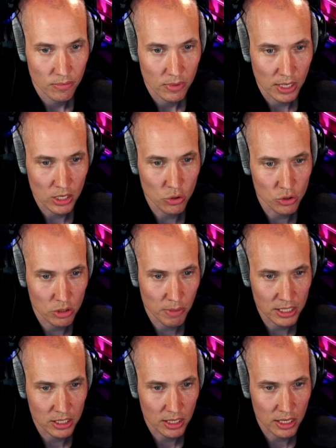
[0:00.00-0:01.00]
I use it
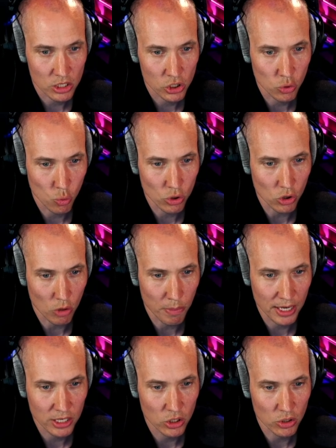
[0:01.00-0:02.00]
basically as short
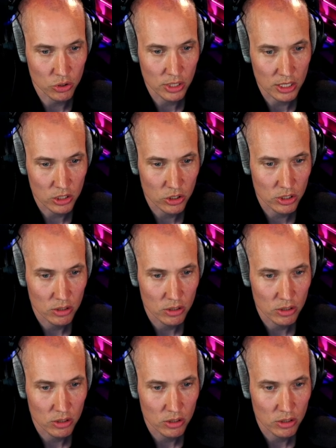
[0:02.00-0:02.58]
arpeggios, just